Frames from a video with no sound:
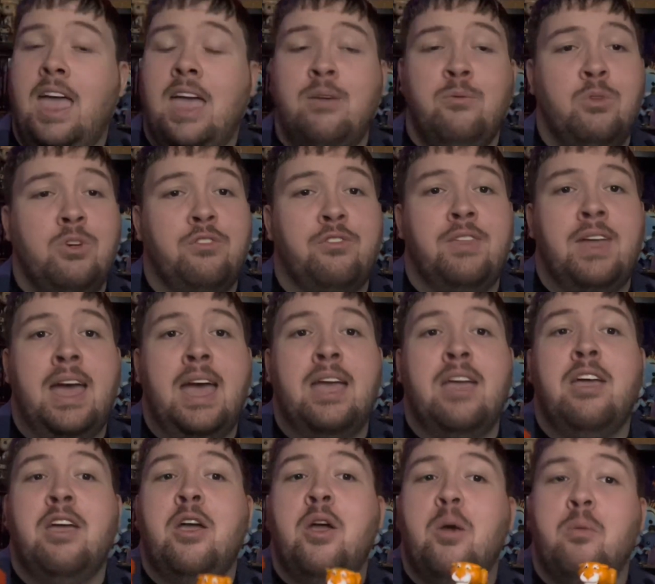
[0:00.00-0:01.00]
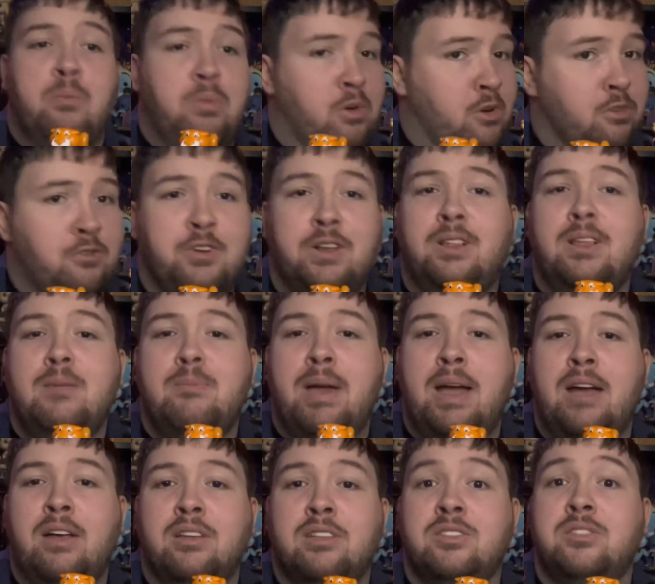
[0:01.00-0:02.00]
And with that, perfectly
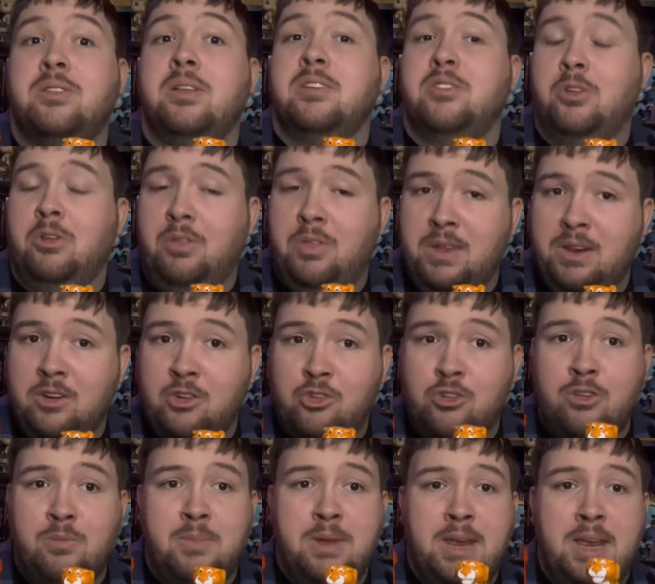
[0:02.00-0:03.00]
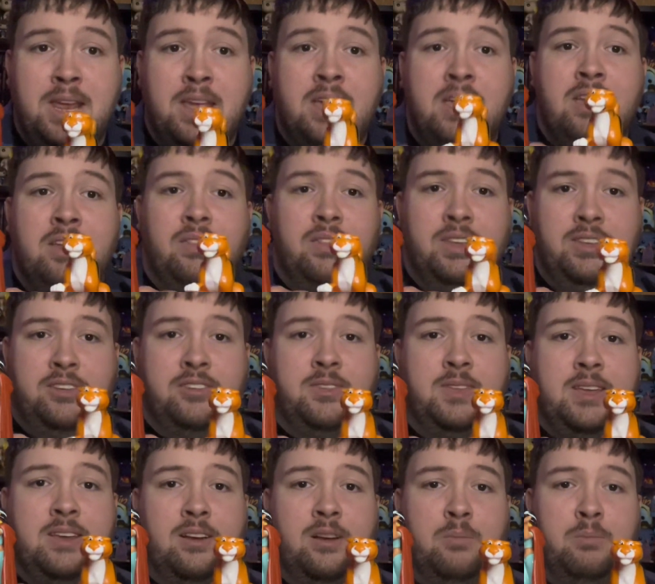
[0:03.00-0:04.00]
balanced as all things should be, this is
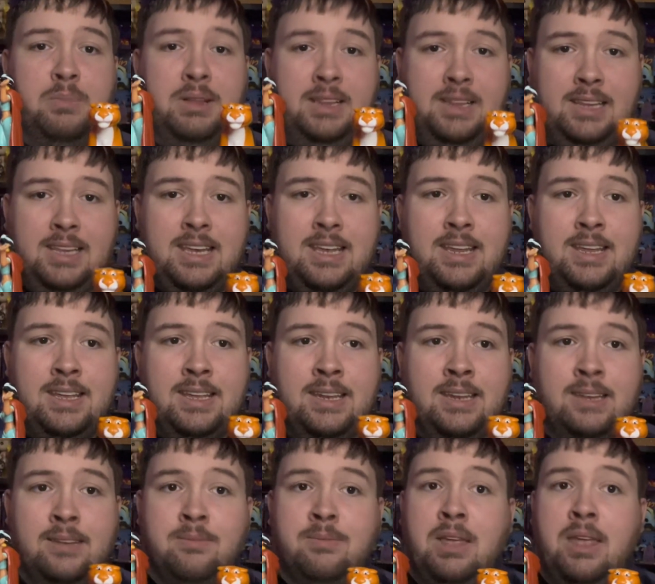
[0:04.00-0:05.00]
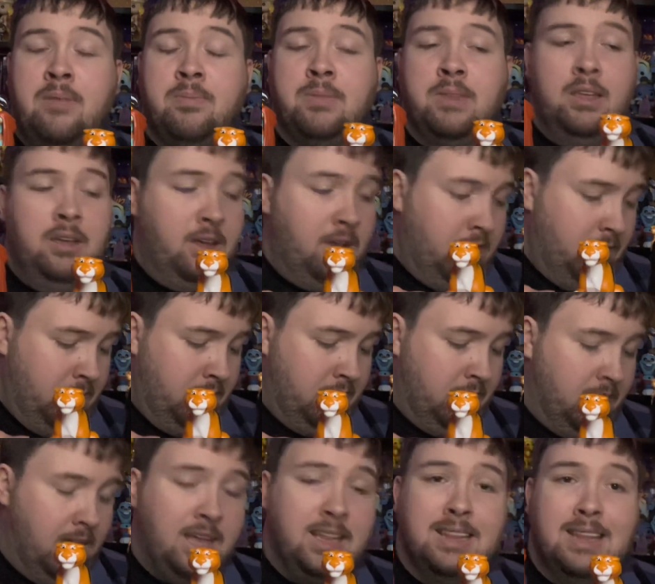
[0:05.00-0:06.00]
the completed
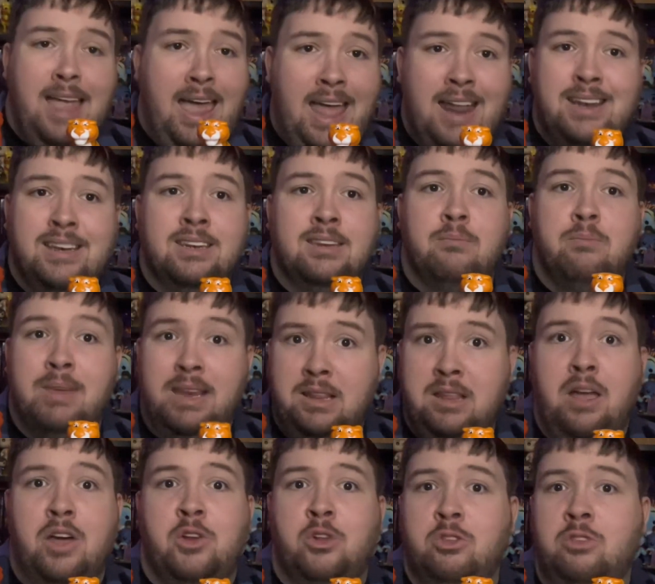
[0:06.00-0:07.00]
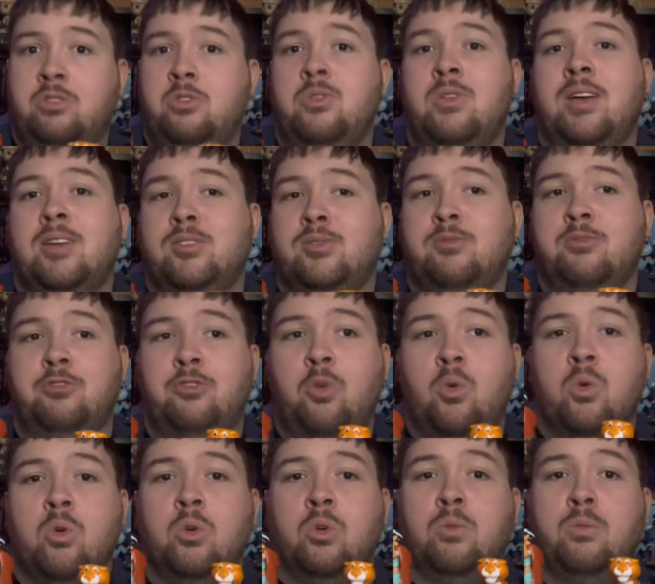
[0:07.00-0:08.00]
Aladdin McDonald's
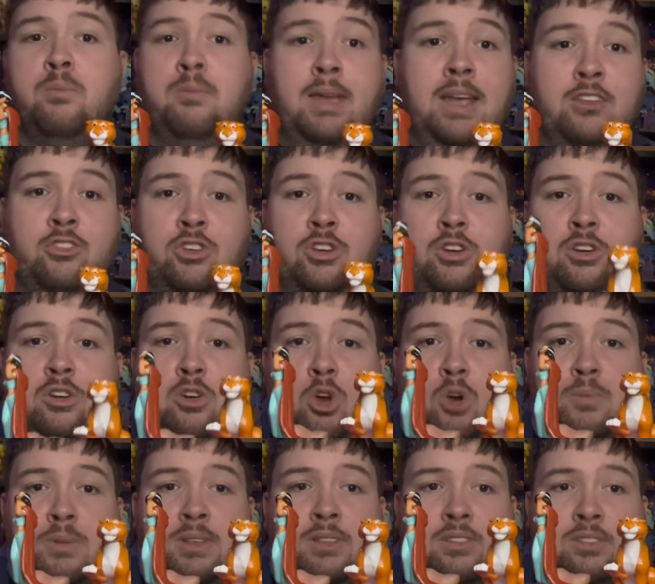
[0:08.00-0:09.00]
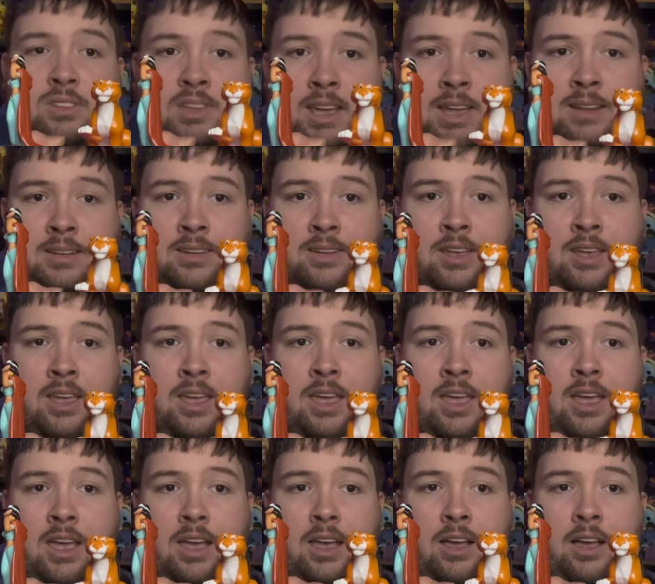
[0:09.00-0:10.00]
2004 Magic Carpet set.
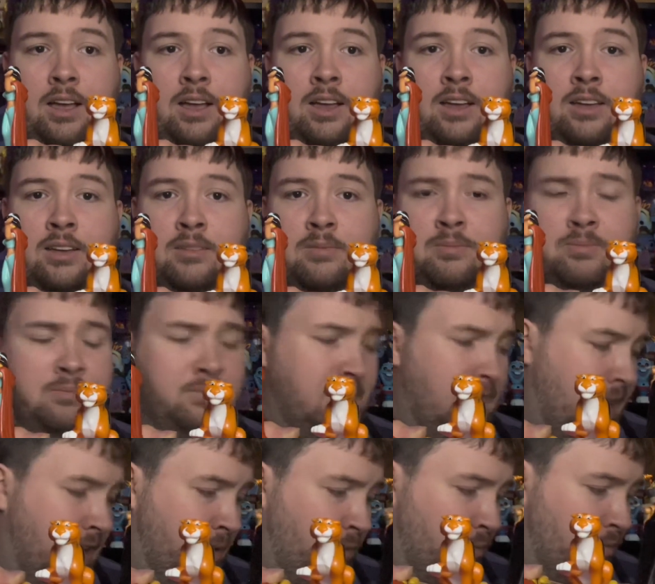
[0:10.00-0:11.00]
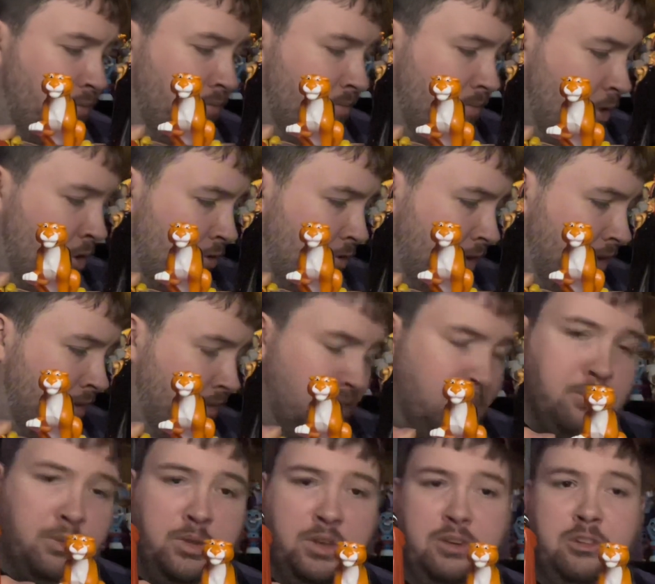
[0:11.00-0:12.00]
I don't know if I
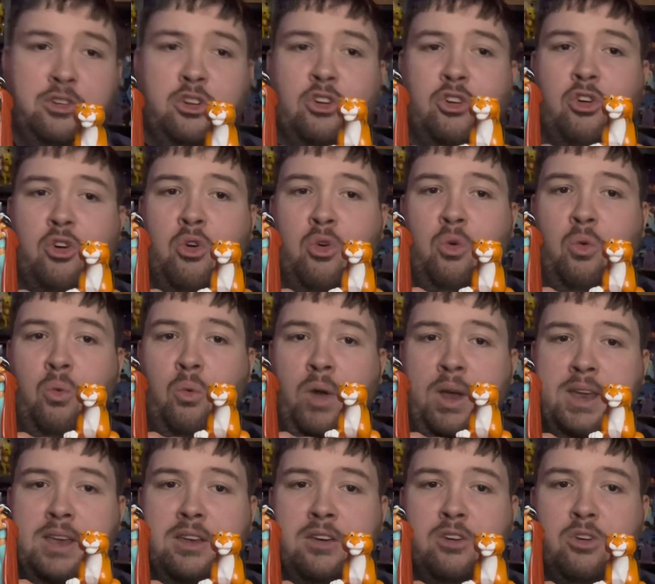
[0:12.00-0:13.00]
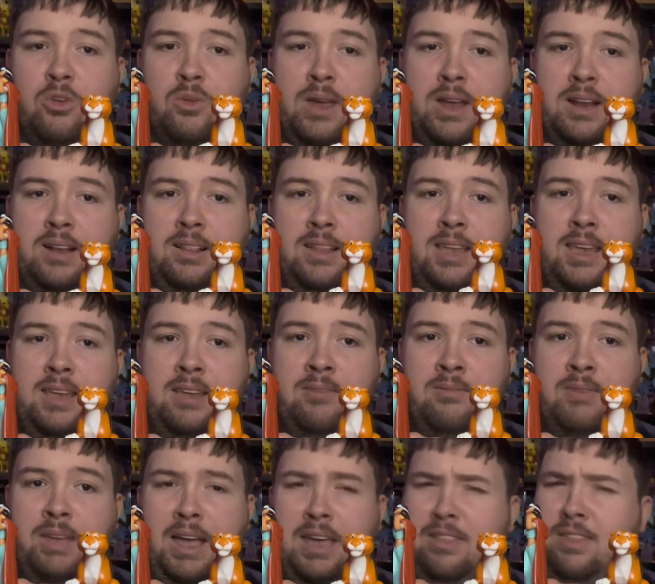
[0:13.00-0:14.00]
assembled it quite correctly.
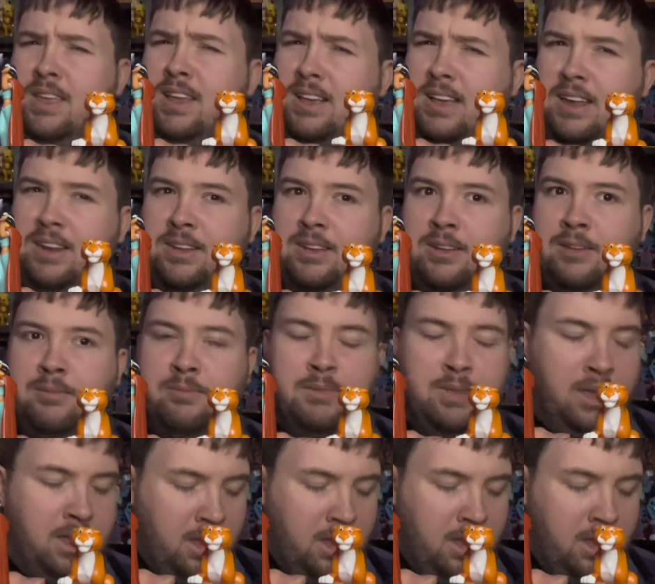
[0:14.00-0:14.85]
I think I did.